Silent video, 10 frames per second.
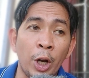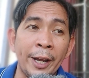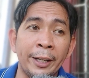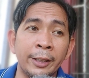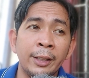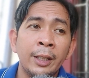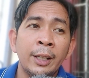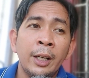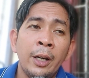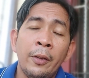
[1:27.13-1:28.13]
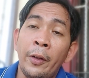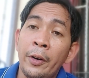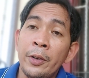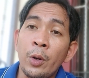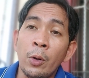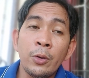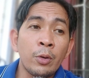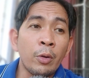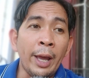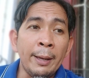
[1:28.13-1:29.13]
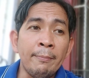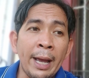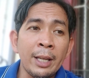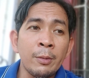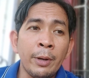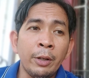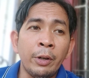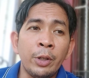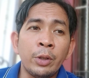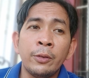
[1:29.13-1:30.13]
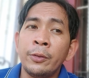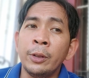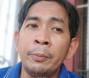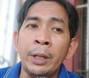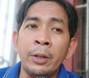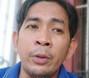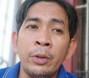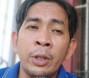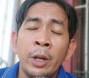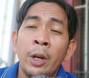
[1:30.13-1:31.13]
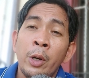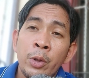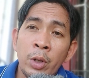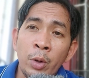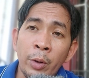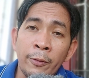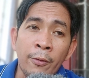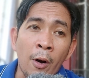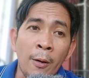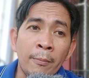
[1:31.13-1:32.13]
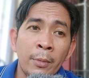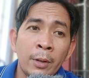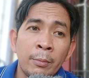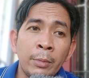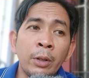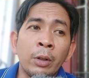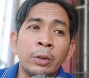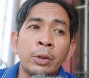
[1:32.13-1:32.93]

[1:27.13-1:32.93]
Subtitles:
There is also a mass migration of Filipinos to and from Binondo, Chinatown.